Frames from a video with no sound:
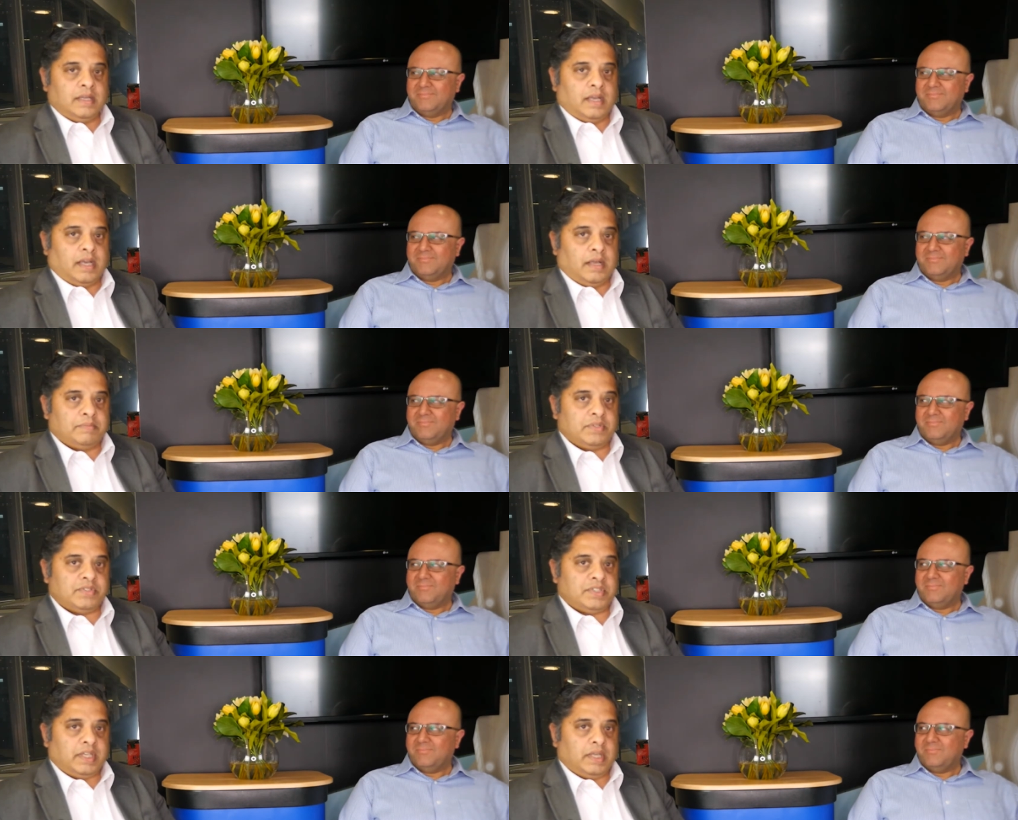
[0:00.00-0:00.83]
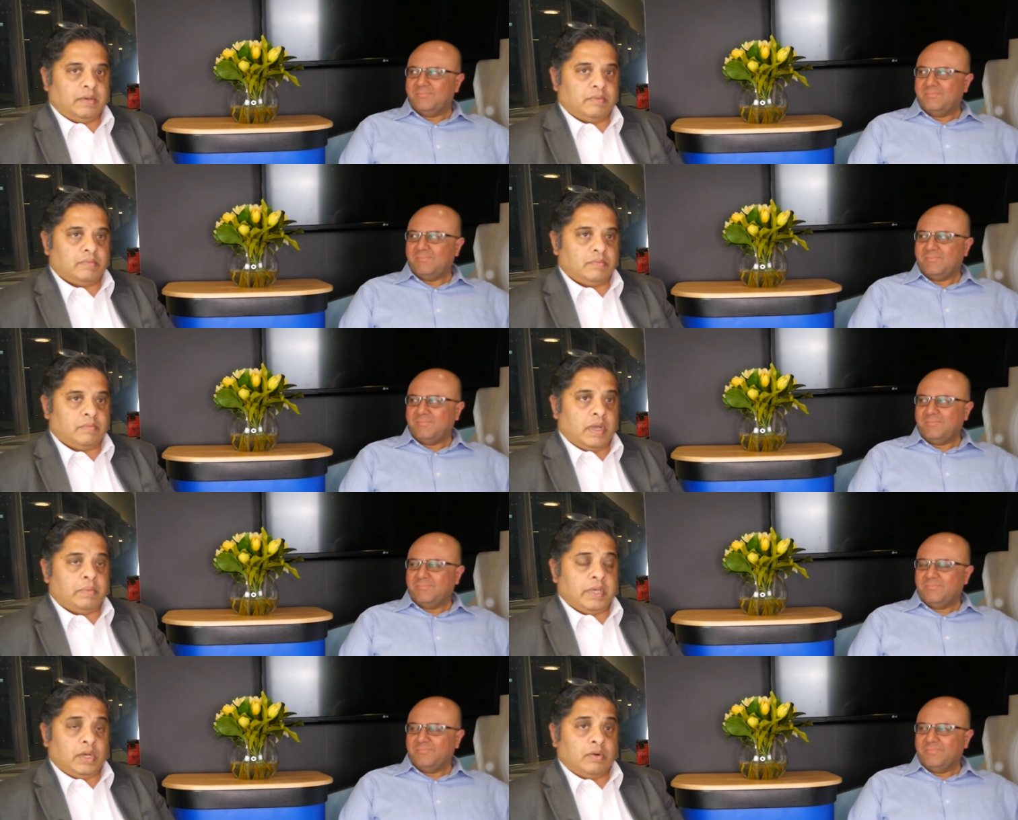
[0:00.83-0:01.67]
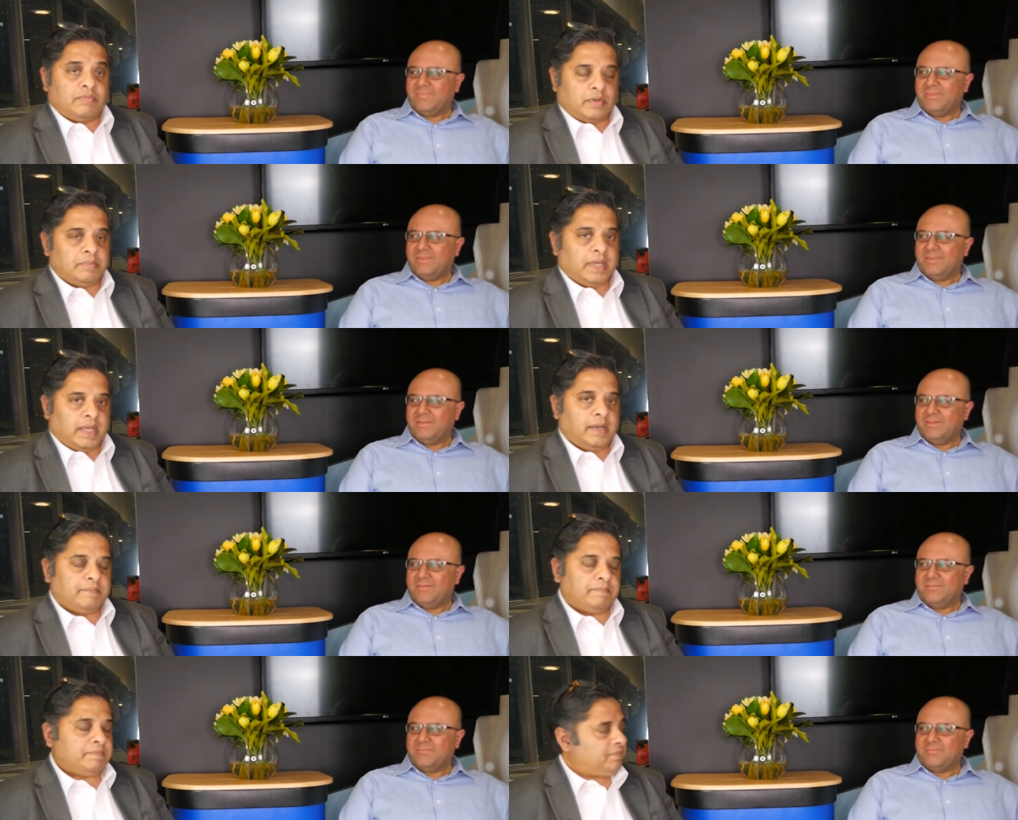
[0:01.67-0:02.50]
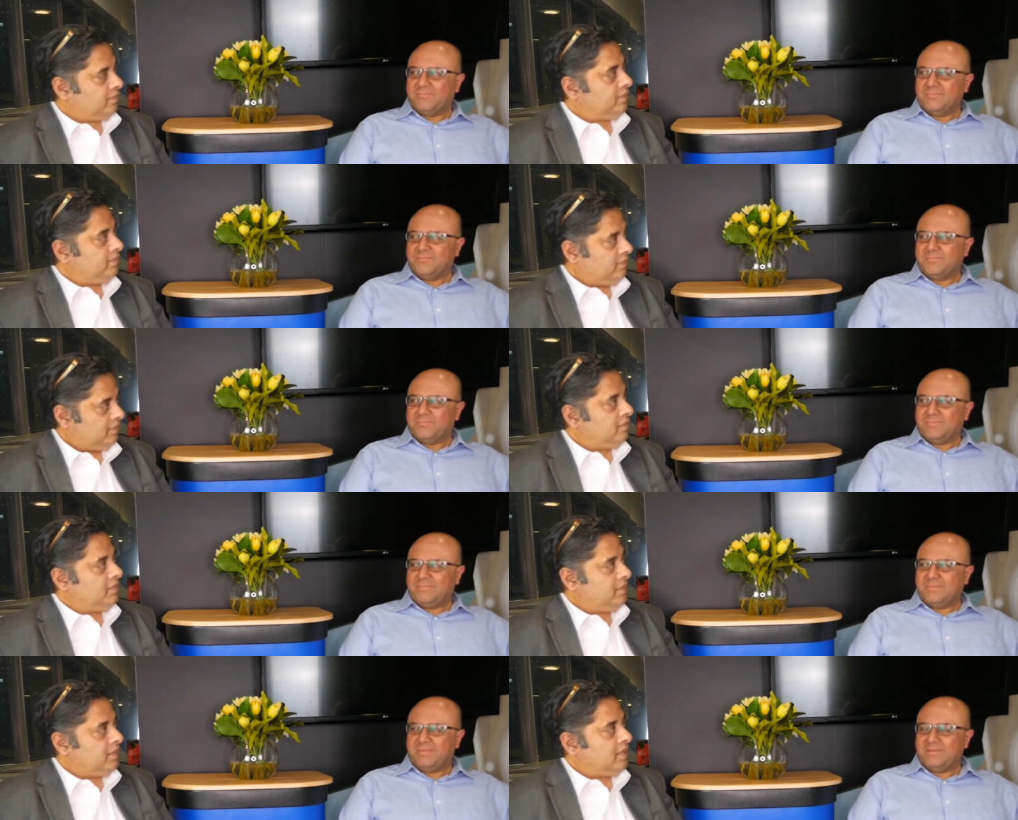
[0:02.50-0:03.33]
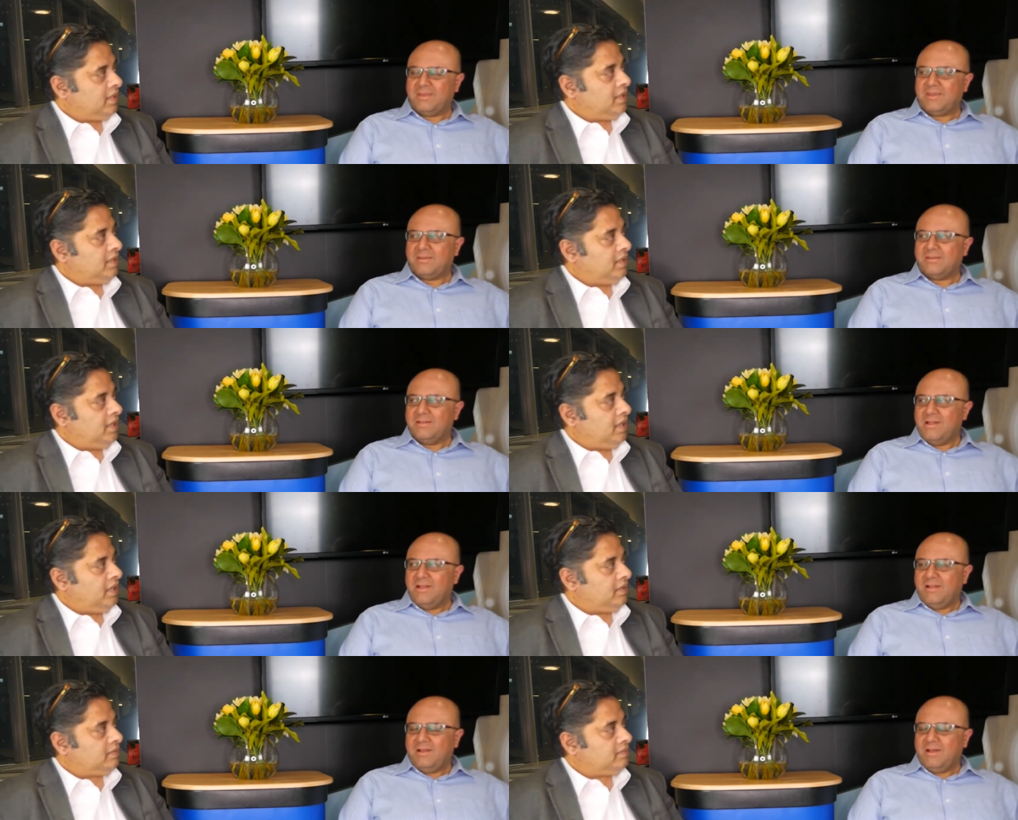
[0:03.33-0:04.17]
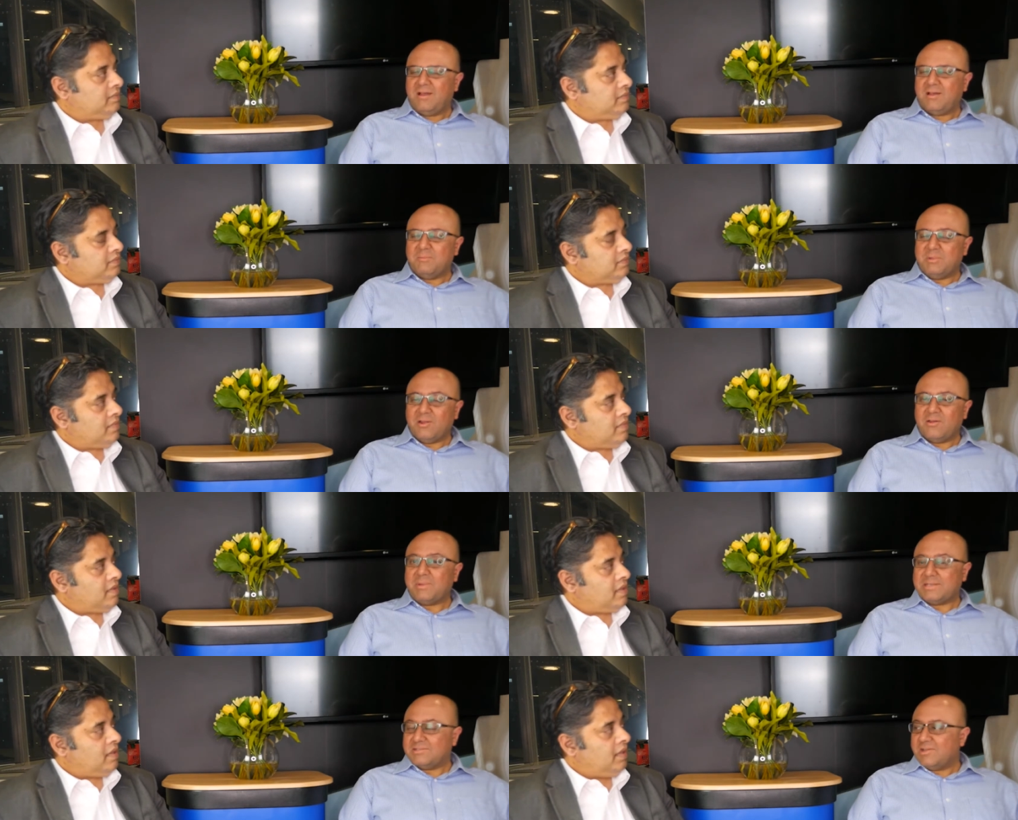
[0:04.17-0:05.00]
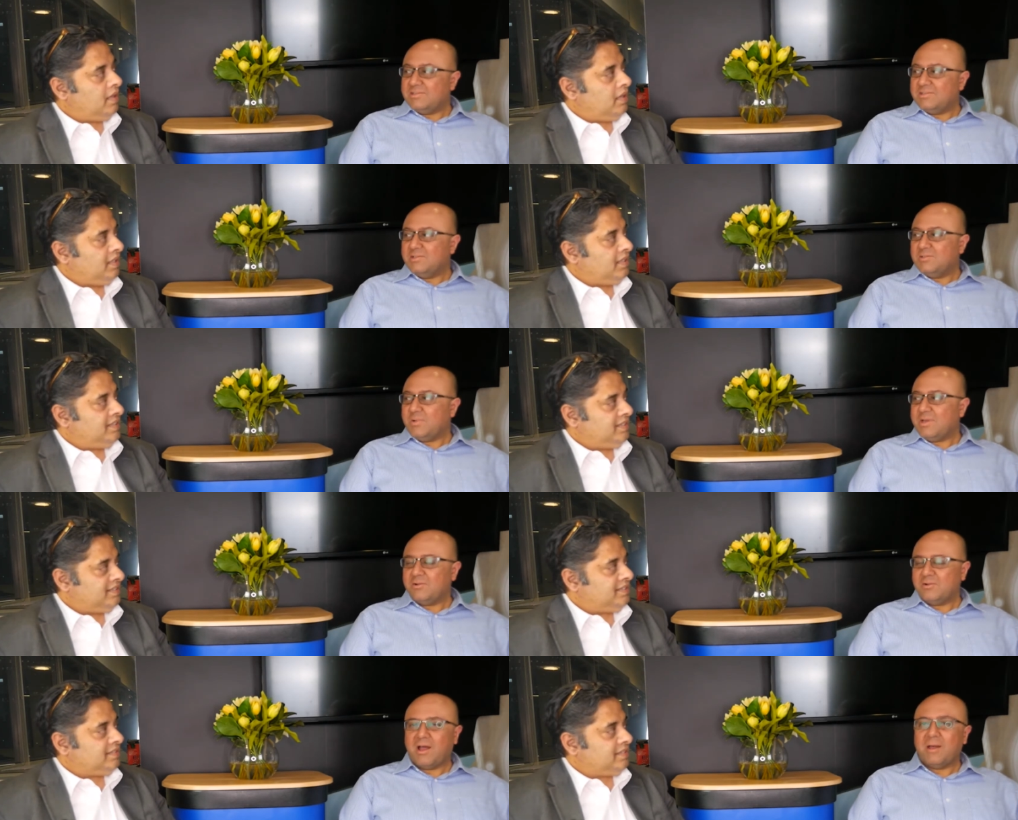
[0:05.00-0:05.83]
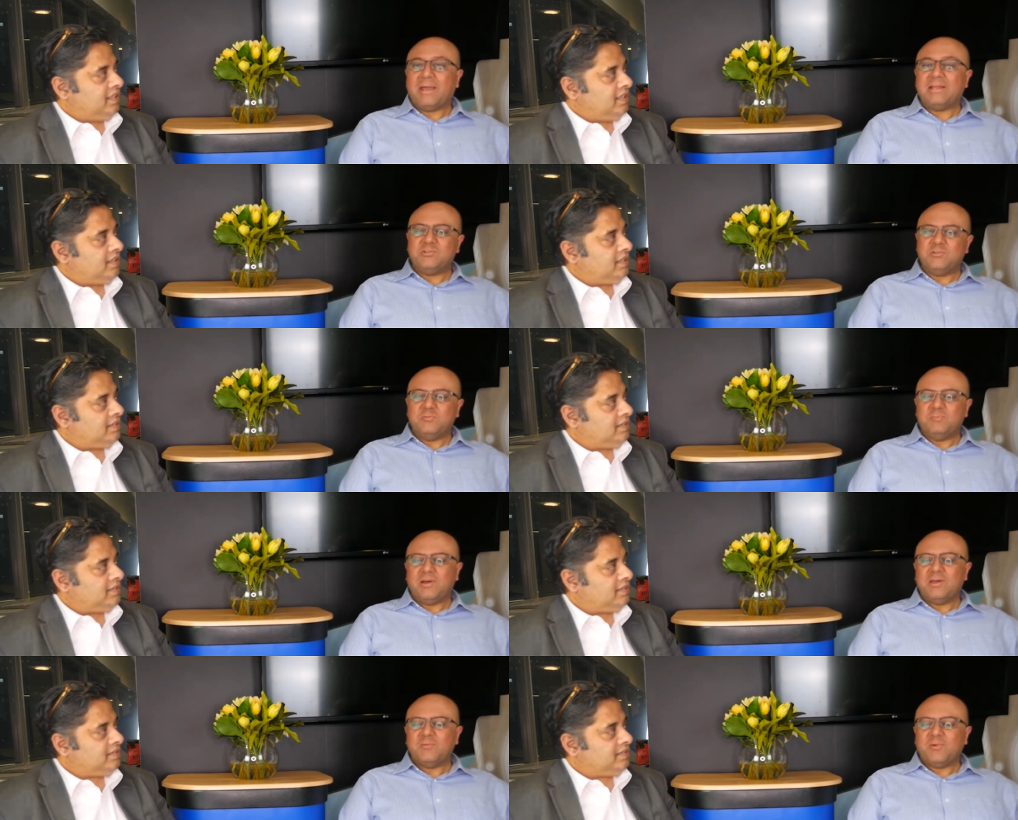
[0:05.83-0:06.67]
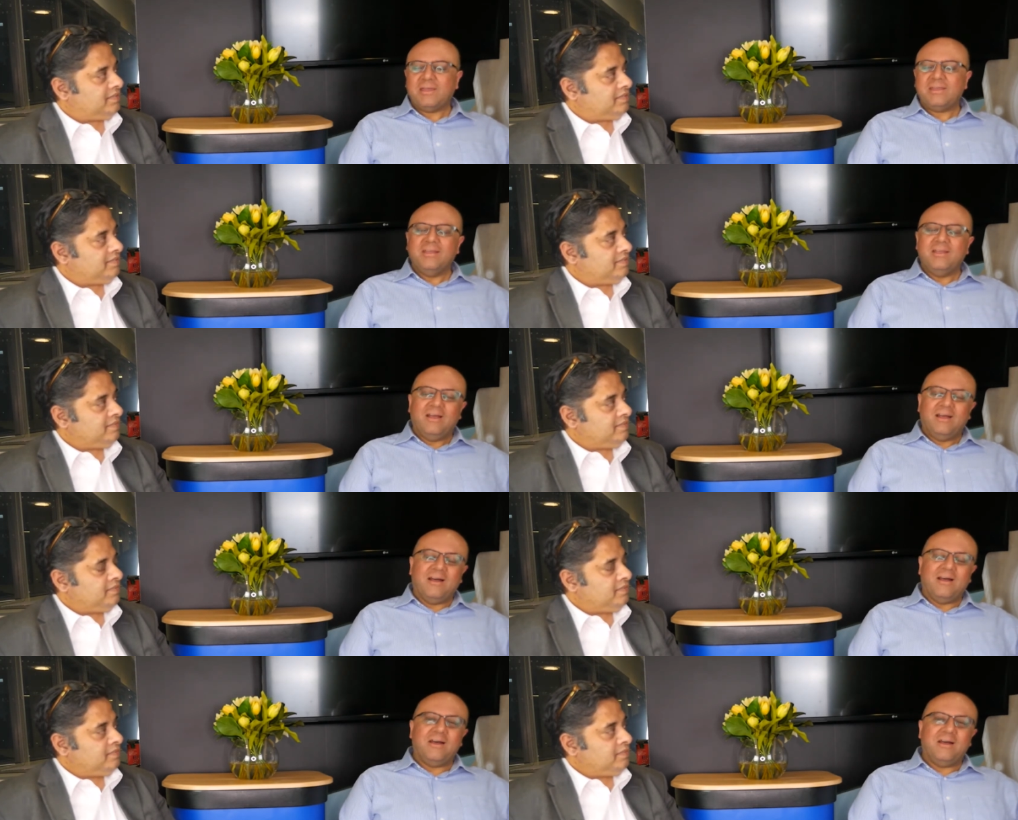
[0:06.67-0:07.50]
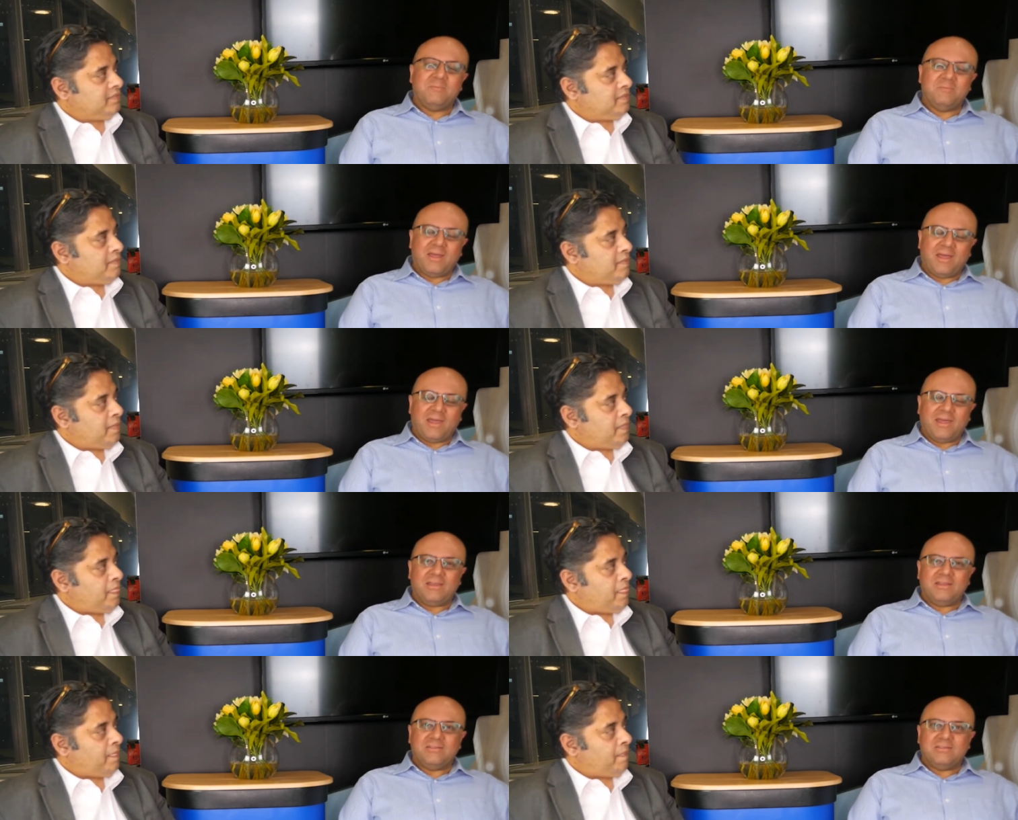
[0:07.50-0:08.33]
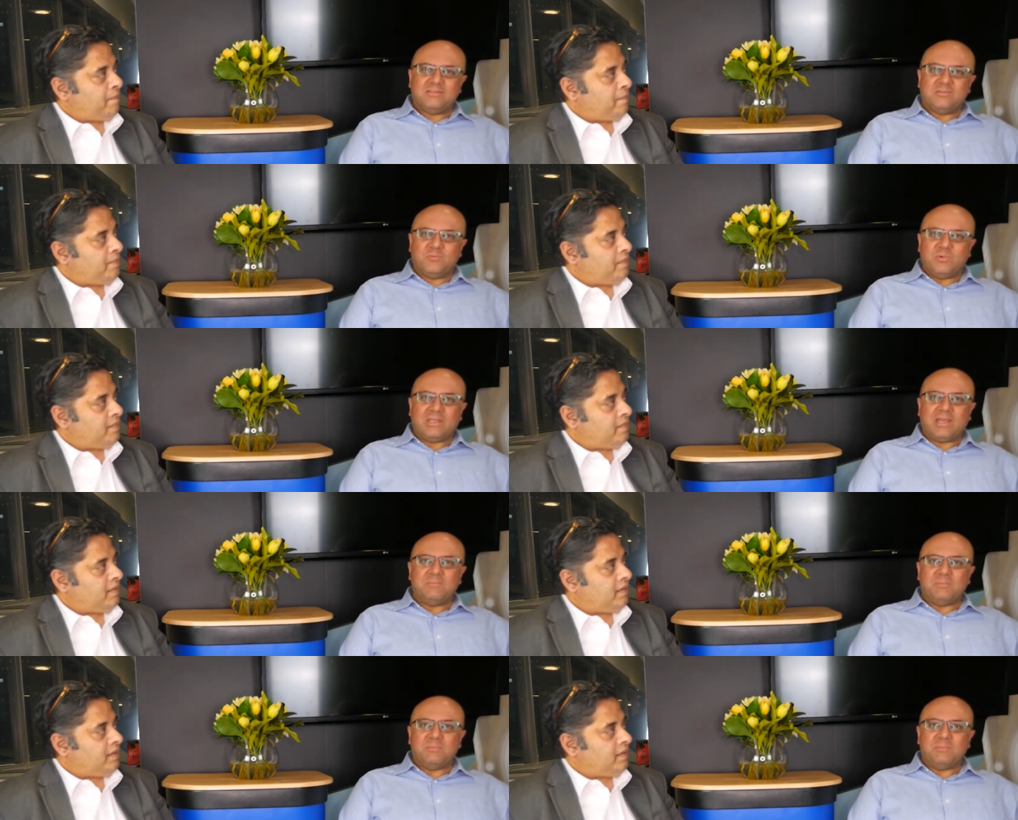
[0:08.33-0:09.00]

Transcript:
Speaker 1: um, to see where we go from here.
Speaker 2: Yeah. Yeah. I, I mean, I'm excited as well. I'm yeah. all, by the way, um, and we came